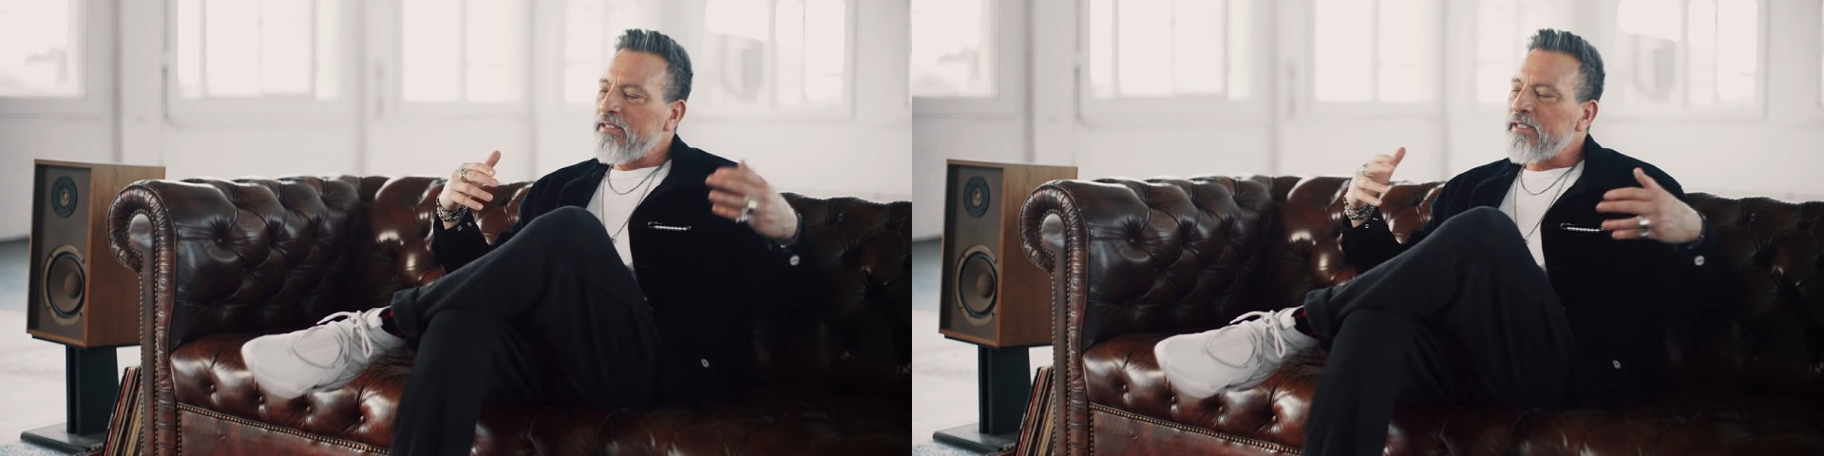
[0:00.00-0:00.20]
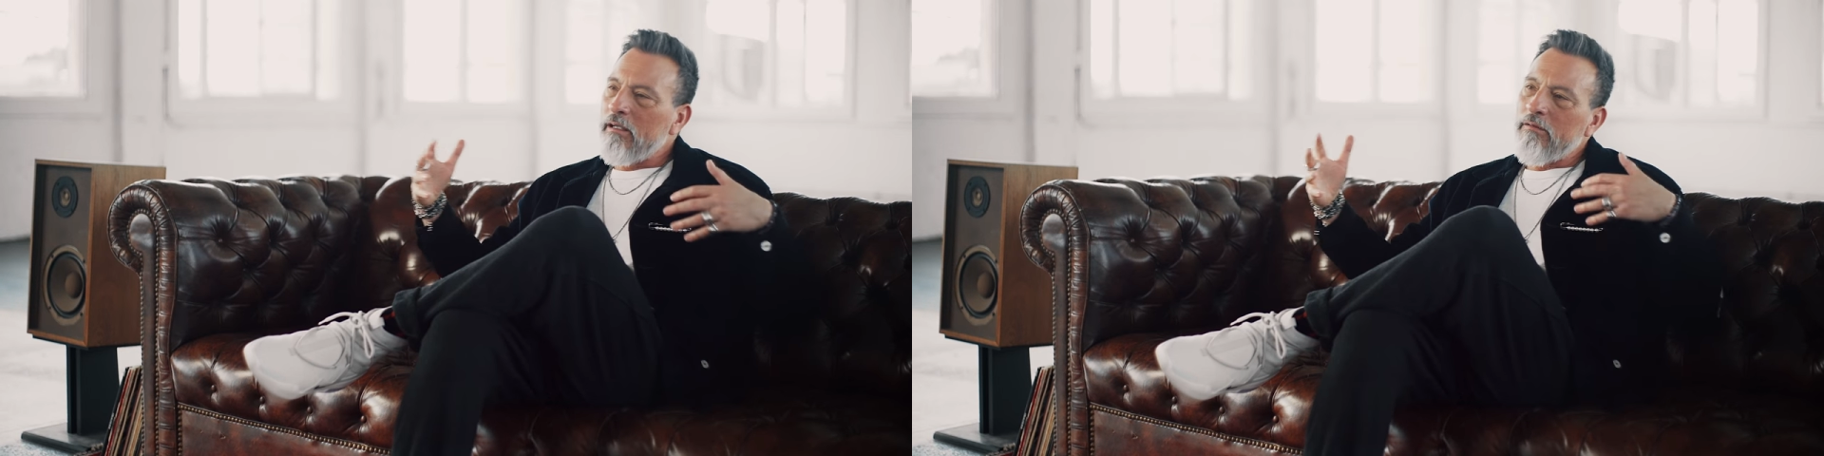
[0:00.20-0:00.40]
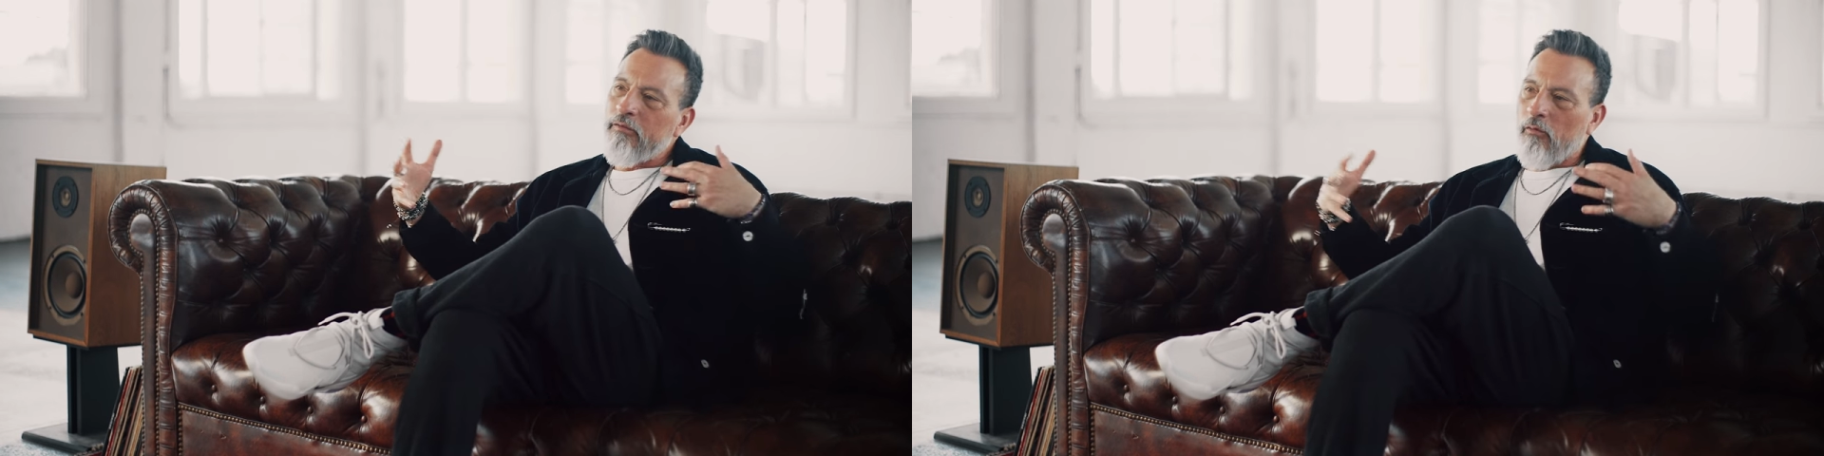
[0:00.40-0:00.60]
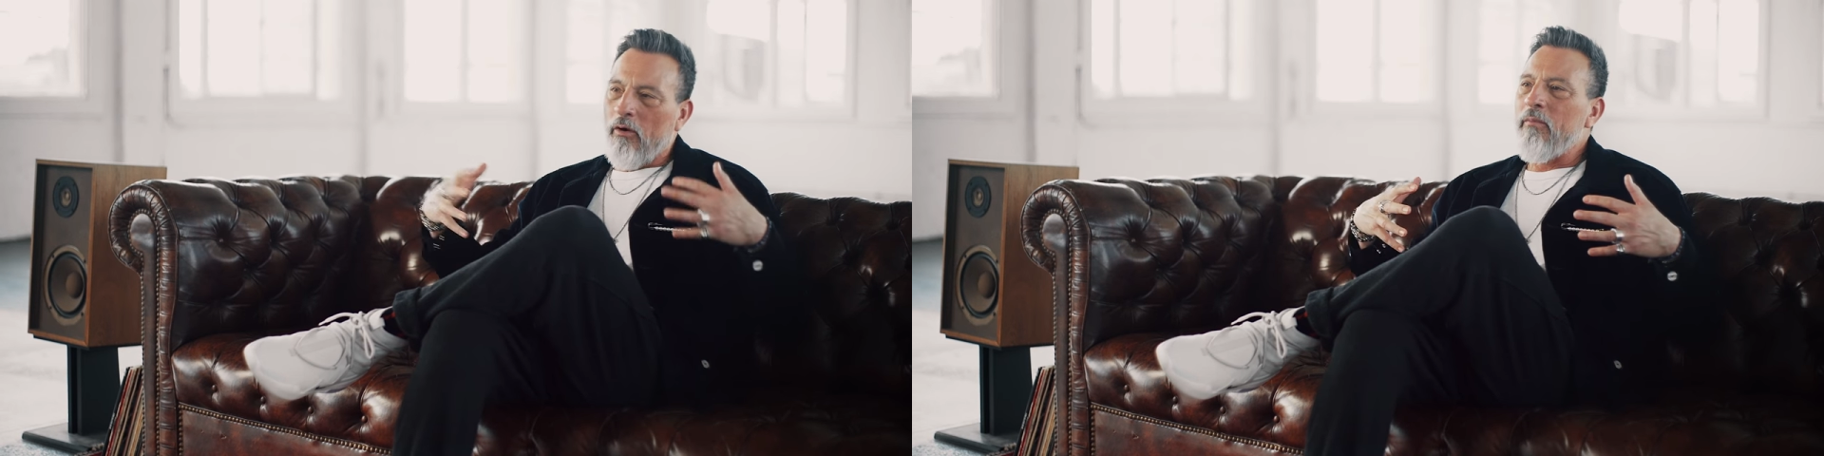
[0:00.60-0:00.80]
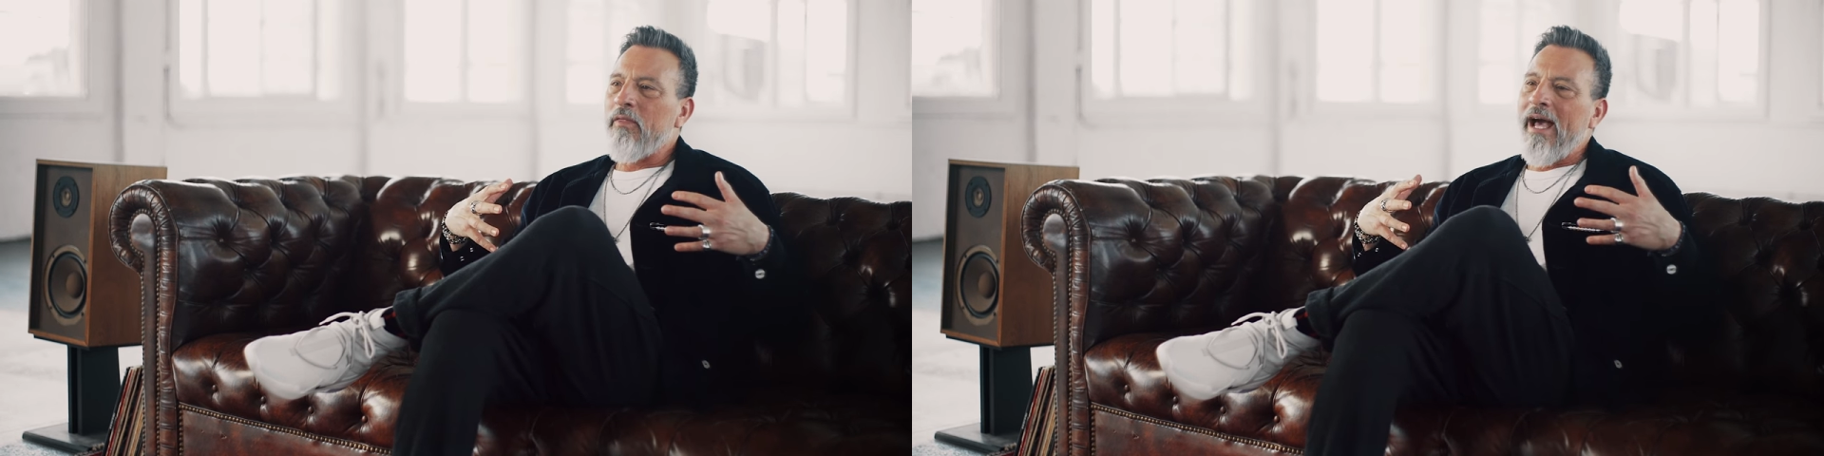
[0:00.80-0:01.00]
things that
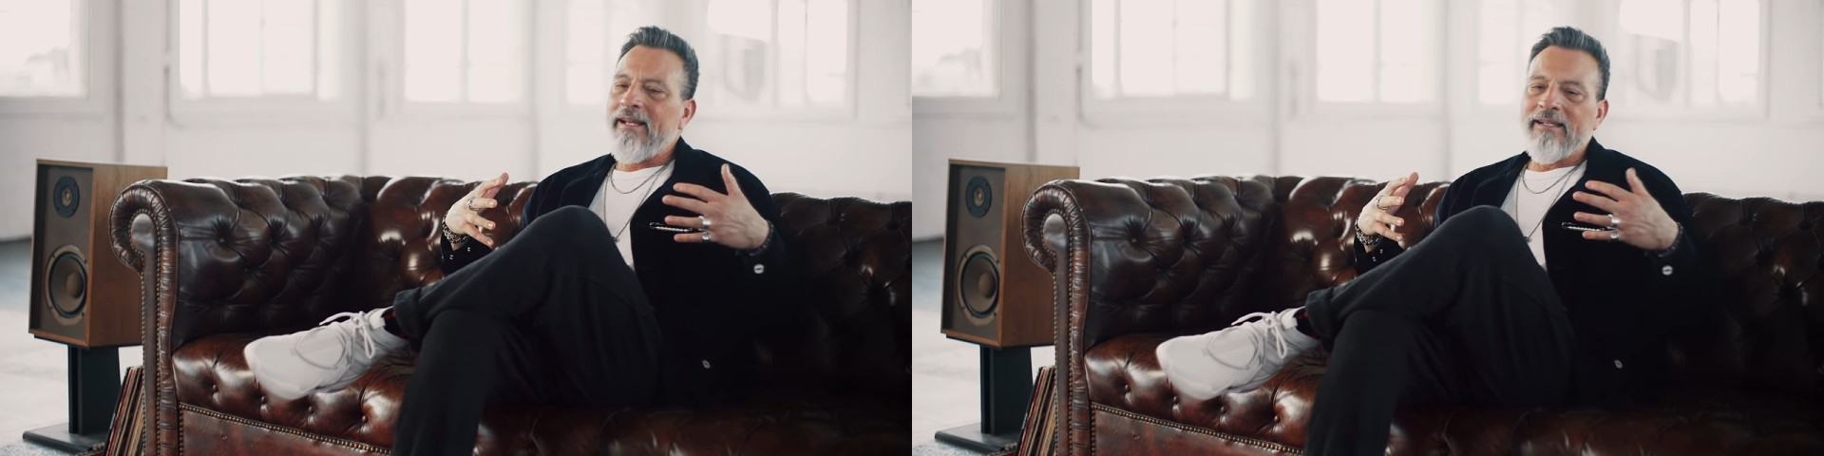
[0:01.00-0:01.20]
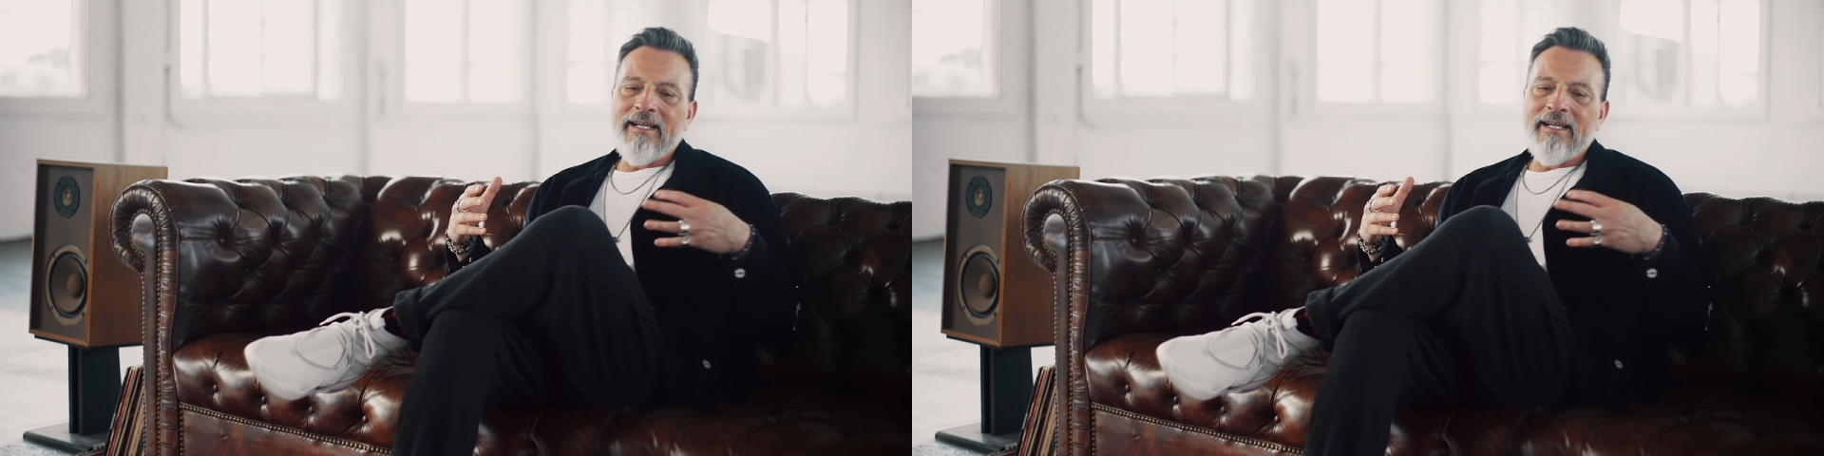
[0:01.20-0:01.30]
informed that,